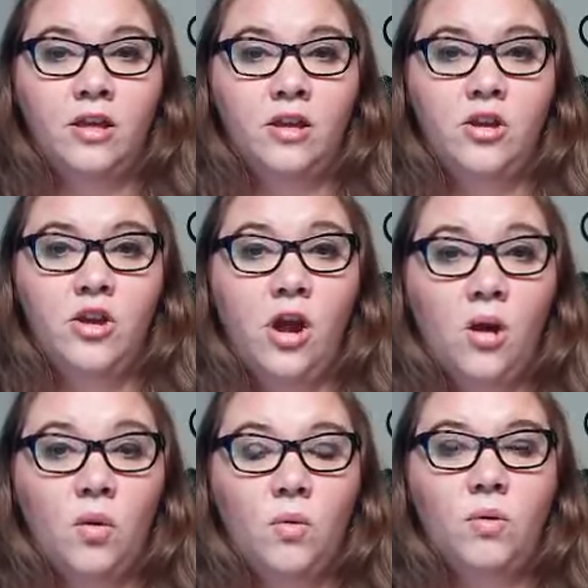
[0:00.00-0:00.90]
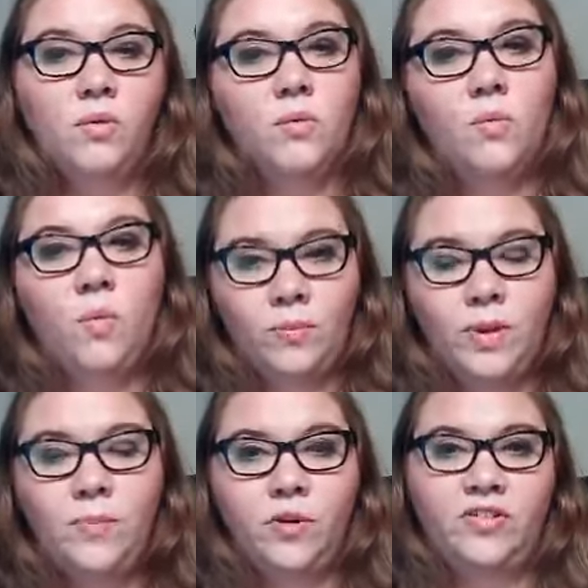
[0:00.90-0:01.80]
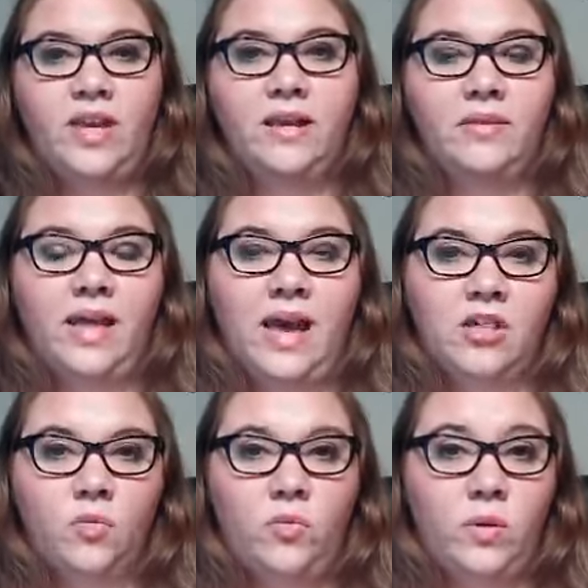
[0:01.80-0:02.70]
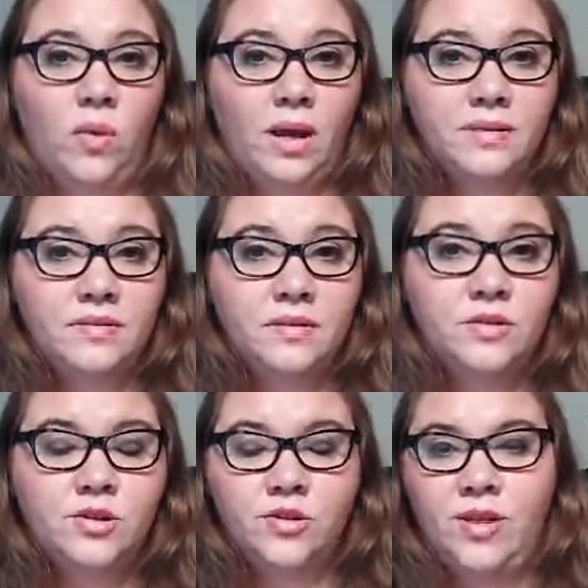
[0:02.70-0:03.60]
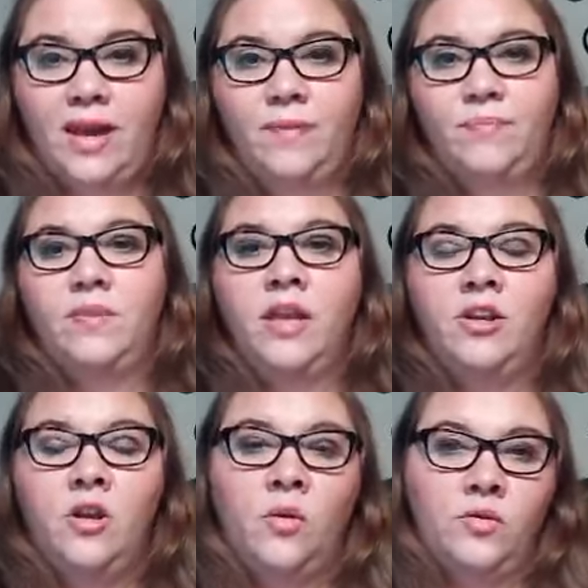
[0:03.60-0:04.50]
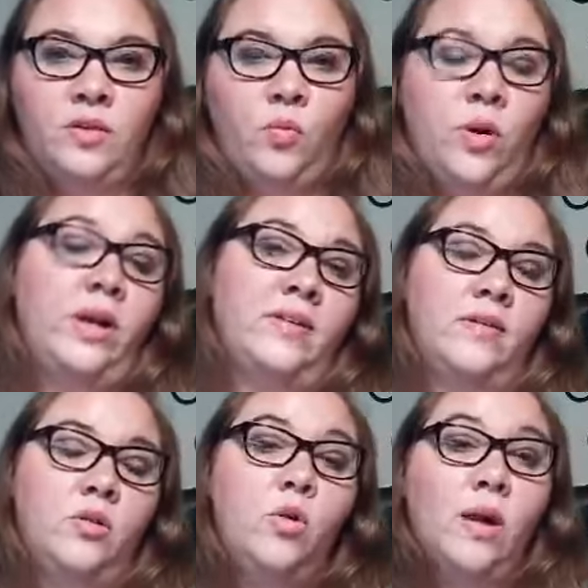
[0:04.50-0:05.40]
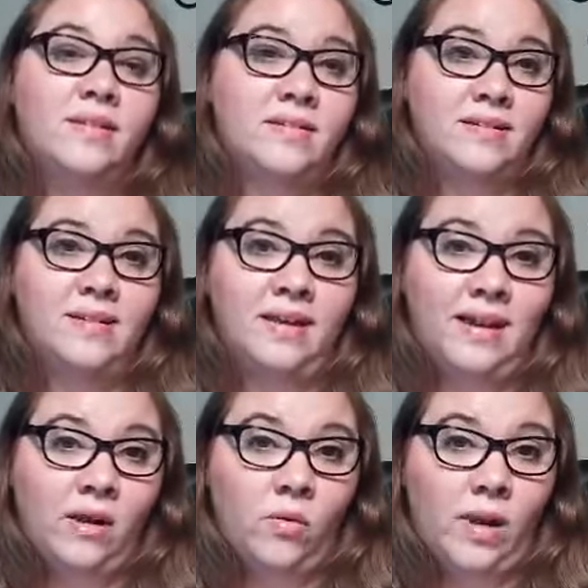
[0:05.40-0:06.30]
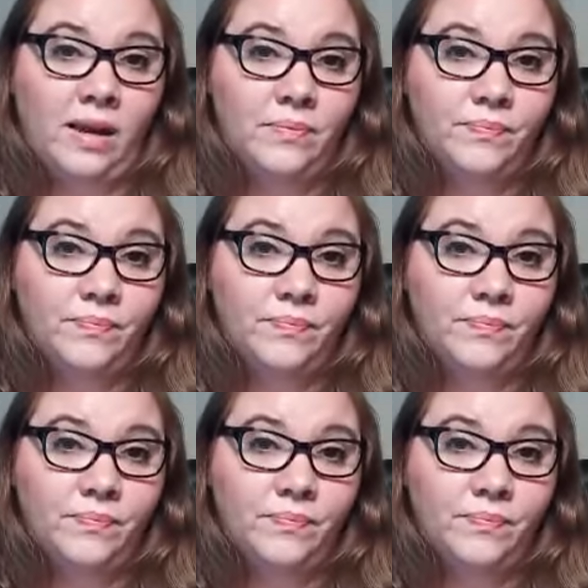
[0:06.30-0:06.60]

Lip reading: know when people are taking the action we want so that it knows who else to send our way.